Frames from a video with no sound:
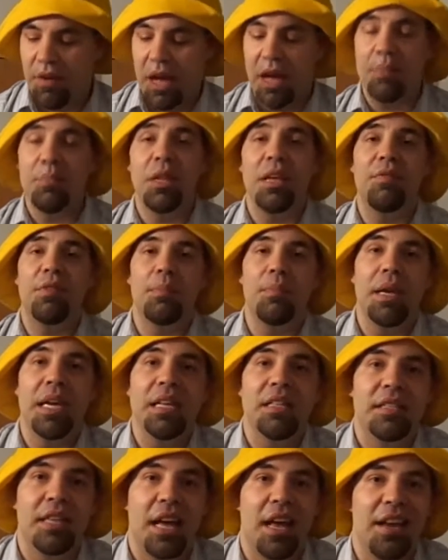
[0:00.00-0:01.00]
I believe it
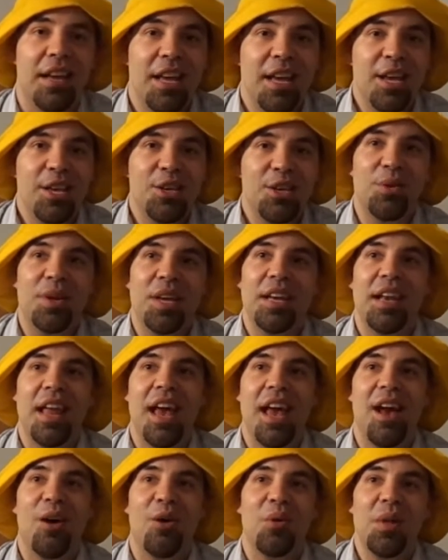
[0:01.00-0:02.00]
means that you can
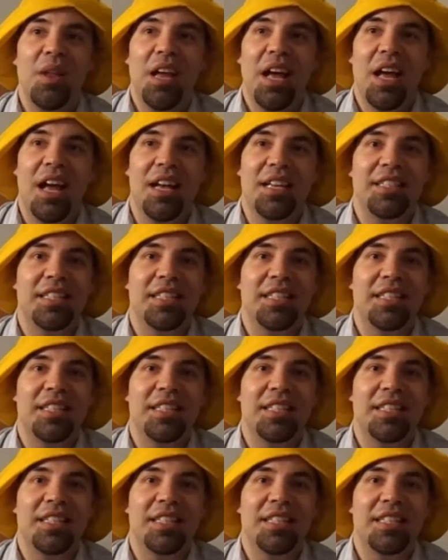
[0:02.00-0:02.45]
now uh,